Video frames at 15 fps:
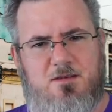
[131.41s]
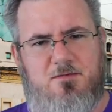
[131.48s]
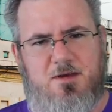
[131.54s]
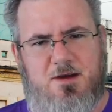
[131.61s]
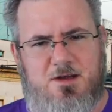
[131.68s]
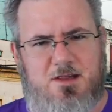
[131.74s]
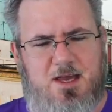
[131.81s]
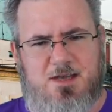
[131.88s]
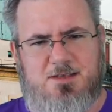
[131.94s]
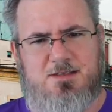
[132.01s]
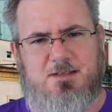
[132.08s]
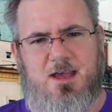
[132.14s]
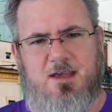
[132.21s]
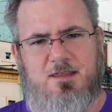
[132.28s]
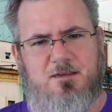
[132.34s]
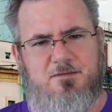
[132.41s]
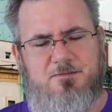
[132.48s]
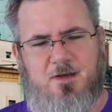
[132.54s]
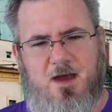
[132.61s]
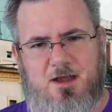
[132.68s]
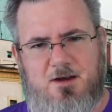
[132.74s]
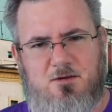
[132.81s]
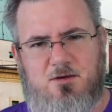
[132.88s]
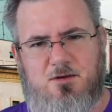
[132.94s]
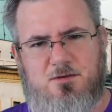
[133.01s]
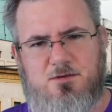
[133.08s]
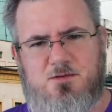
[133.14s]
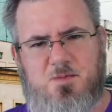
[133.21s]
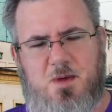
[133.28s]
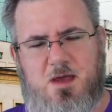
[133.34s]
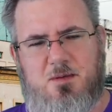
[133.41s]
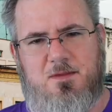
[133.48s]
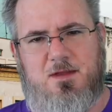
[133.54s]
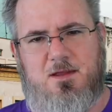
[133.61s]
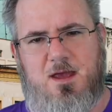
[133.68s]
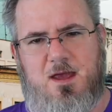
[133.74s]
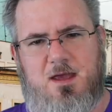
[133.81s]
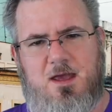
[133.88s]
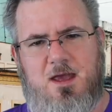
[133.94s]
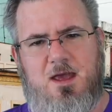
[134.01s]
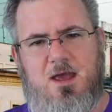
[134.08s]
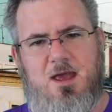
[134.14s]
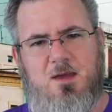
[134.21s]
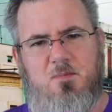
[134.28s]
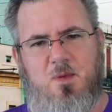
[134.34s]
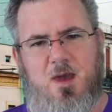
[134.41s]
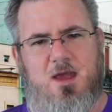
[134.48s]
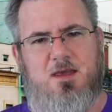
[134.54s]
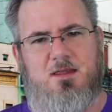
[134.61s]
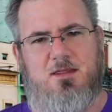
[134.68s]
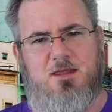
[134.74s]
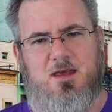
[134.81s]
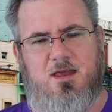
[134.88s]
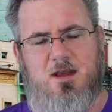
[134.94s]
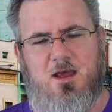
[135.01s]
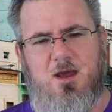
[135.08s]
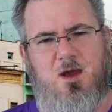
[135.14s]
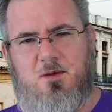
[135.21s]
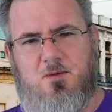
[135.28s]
the very last day, the final cruise payment day, and pay it then.